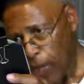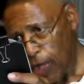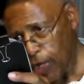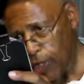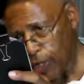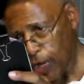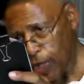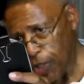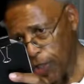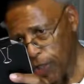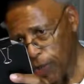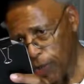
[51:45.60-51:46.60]
And he saith
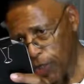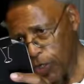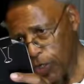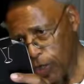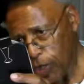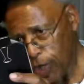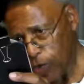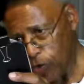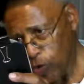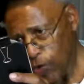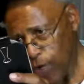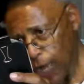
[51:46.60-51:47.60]
unto me, See thou
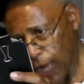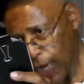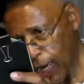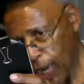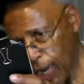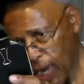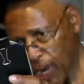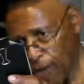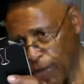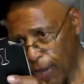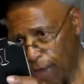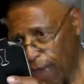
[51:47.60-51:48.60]
do it not, I am
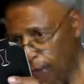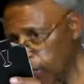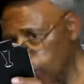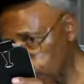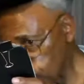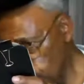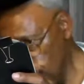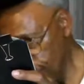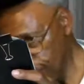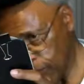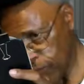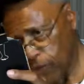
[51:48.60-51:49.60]
thy fellow
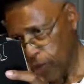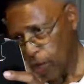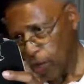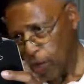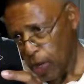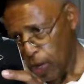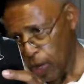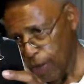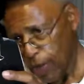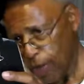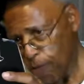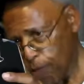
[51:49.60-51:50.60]
servant, and of
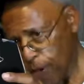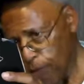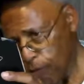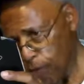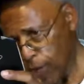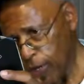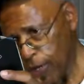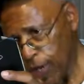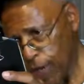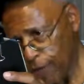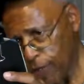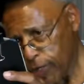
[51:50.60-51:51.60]
thy brethren that
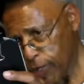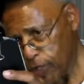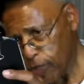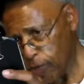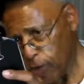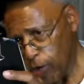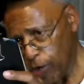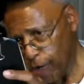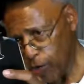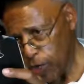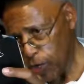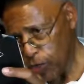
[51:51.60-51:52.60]
have the testimony
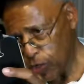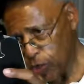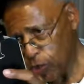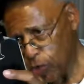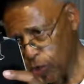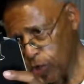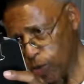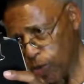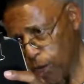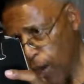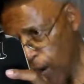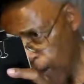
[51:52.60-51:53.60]
of Jesus worship
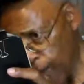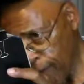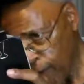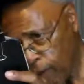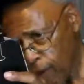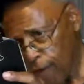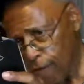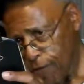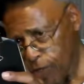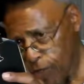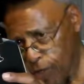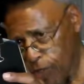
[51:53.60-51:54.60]
God. For
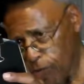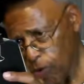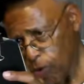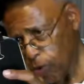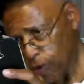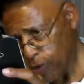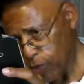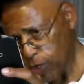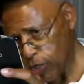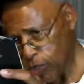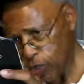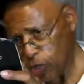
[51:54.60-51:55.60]
the testimony of
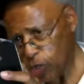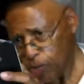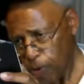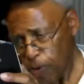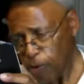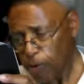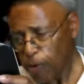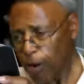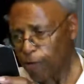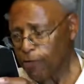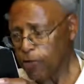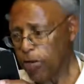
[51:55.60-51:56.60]
Jesus is the spirit of
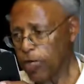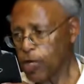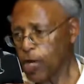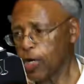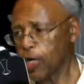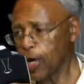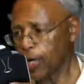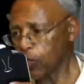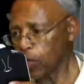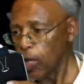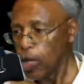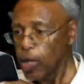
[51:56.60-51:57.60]
prophecy. It's not an
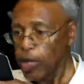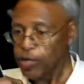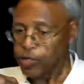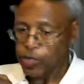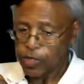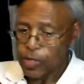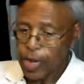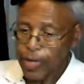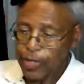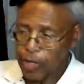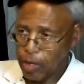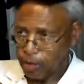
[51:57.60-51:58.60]
angel, it's a
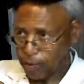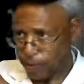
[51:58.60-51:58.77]
saint.